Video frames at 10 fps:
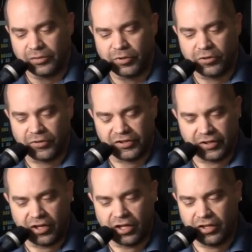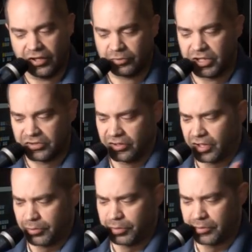some pretty cool things there. As mentioned,
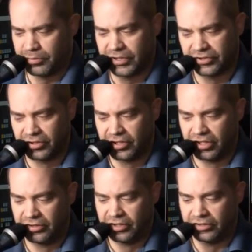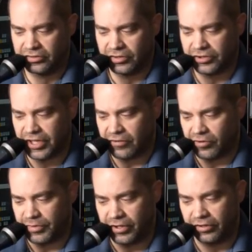a couple people mentioned in the, the chat
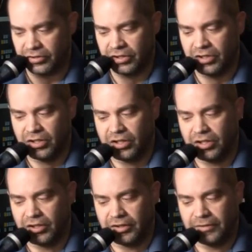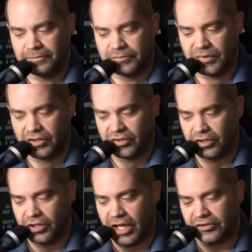room here, um, is
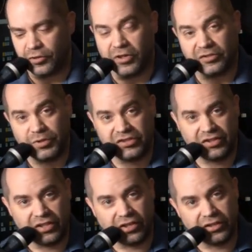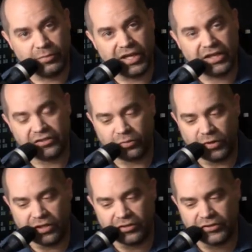that it has U S B C on the back as
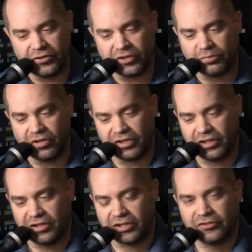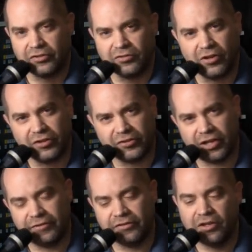well, so you can plug in an external hard
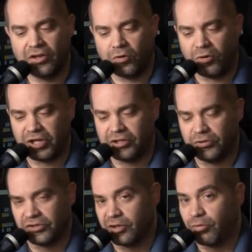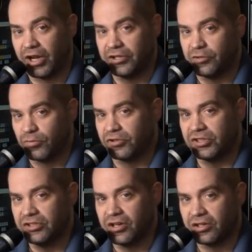drive, or you can use their brand new
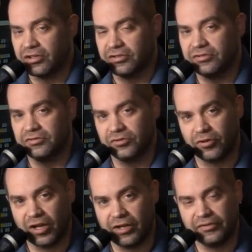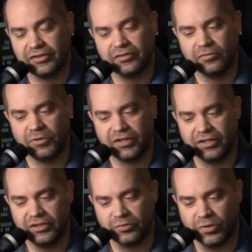multi-dock drives with
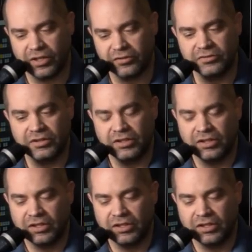it as well.